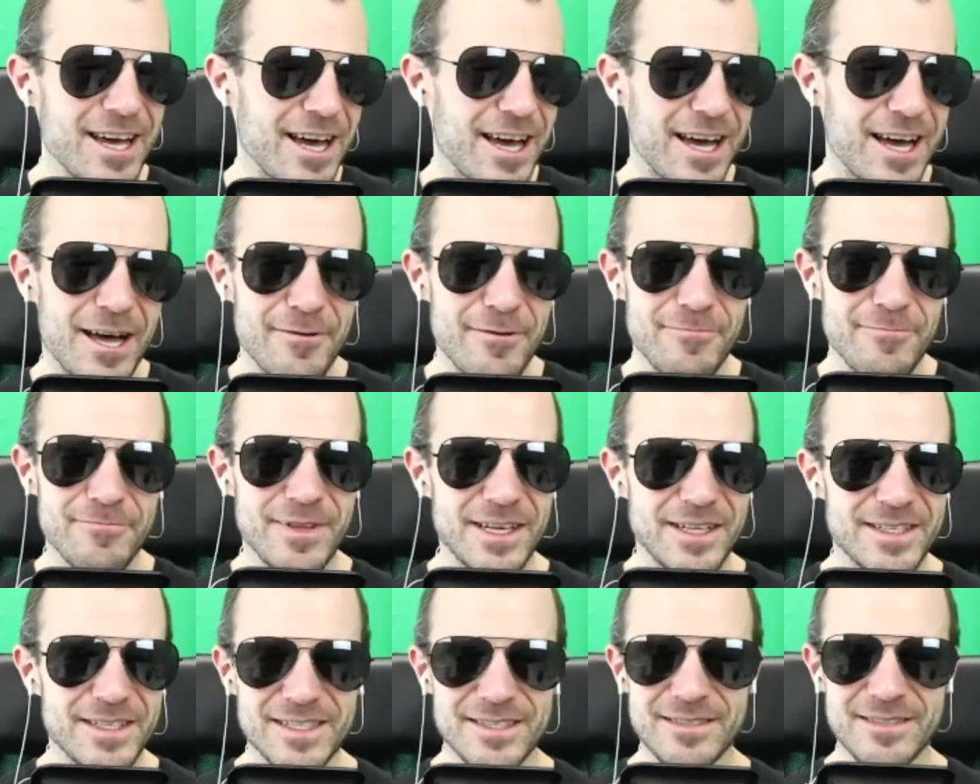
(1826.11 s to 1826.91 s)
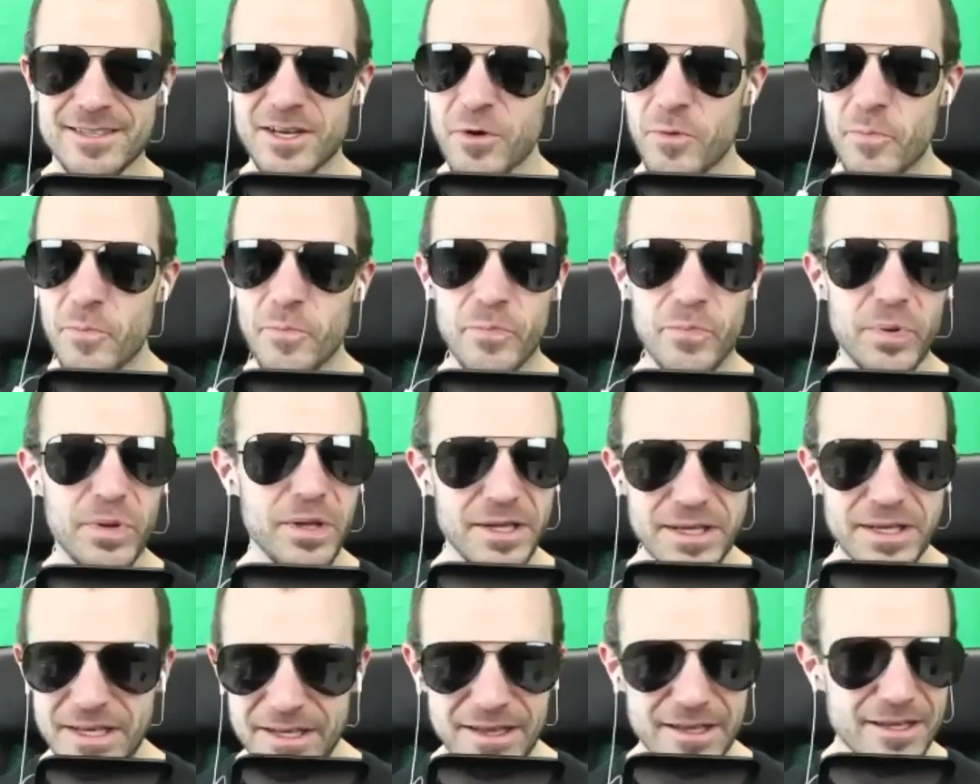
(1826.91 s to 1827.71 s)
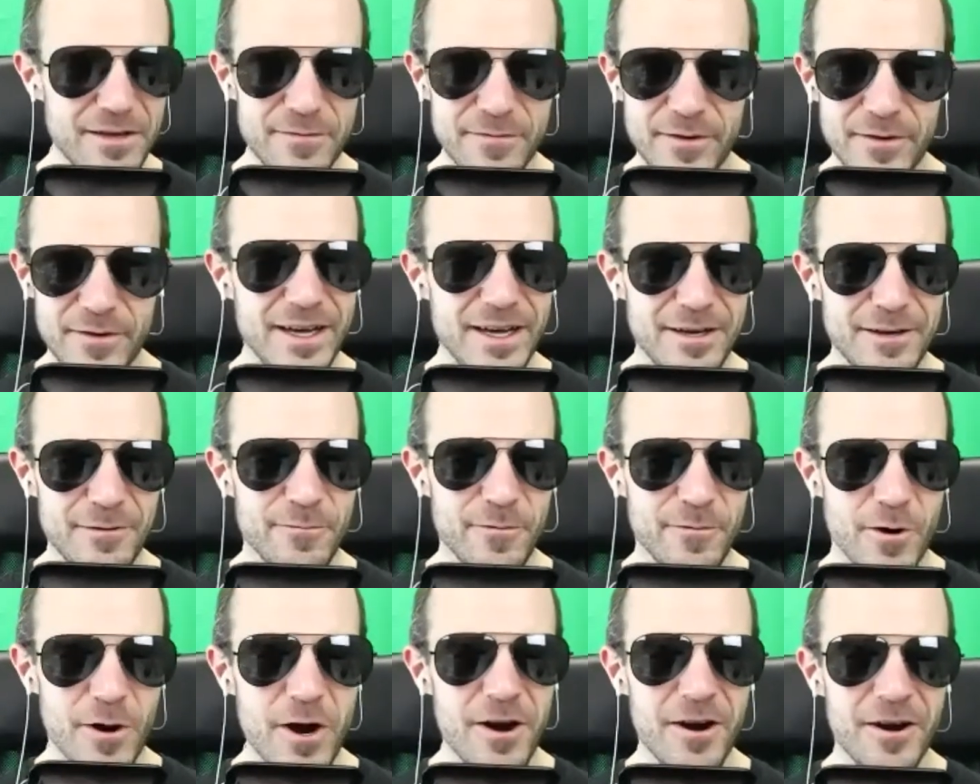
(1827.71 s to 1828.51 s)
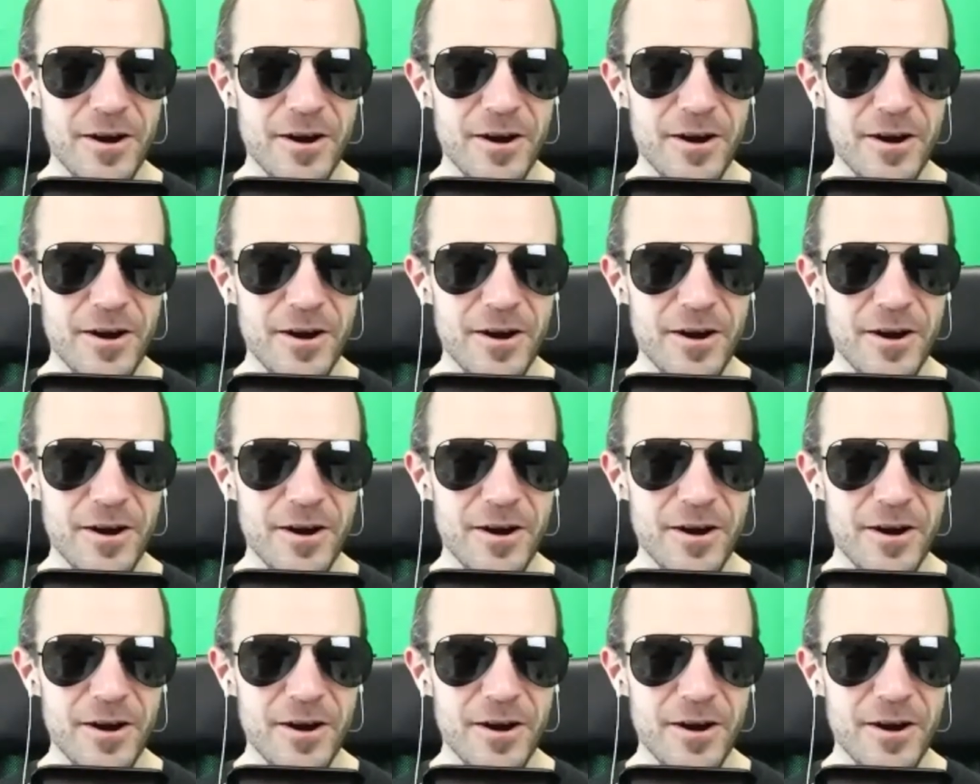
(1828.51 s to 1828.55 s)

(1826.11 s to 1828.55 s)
That's completely fine for